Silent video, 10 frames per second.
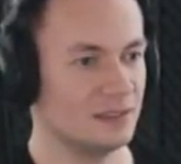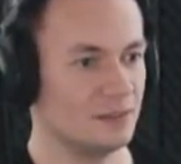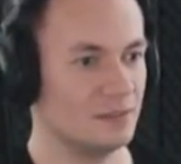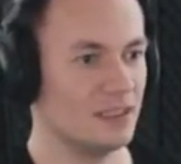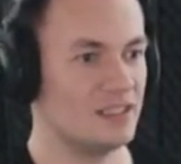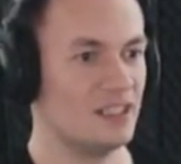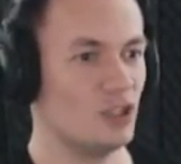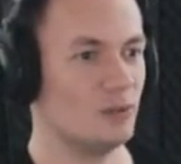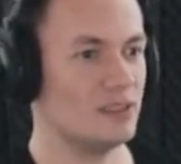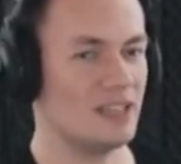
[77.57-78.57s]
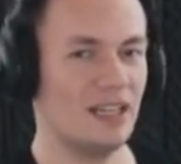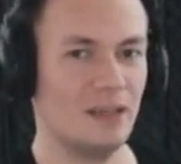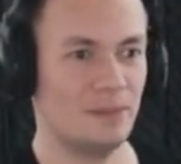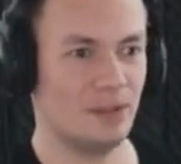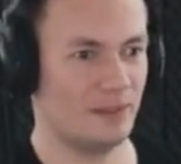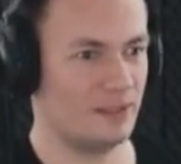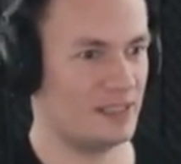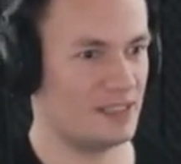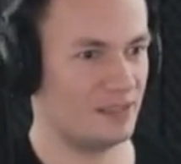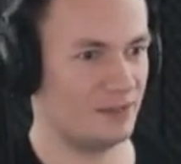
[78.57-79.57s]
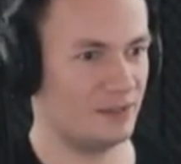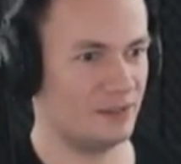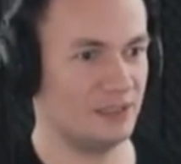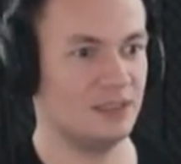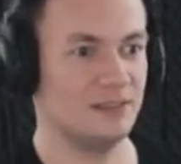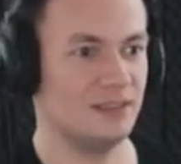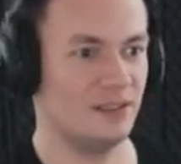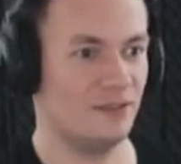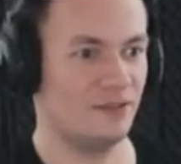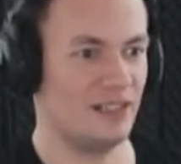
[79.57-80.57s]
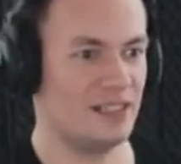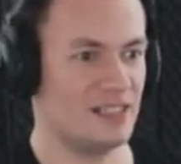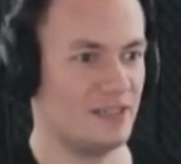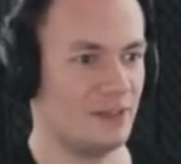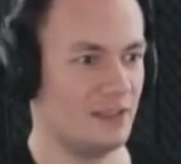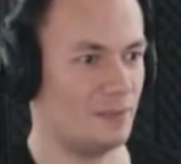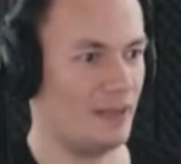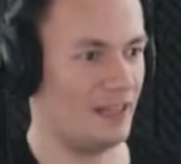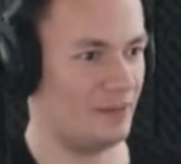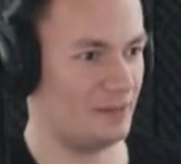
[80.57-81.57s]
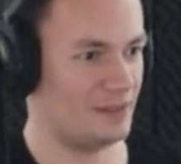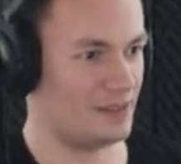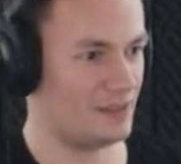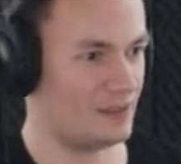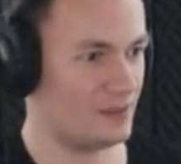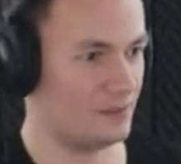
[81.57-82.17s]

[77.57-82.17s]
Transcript: Not entirely sure what time period this is of. Right, find Steven and parents.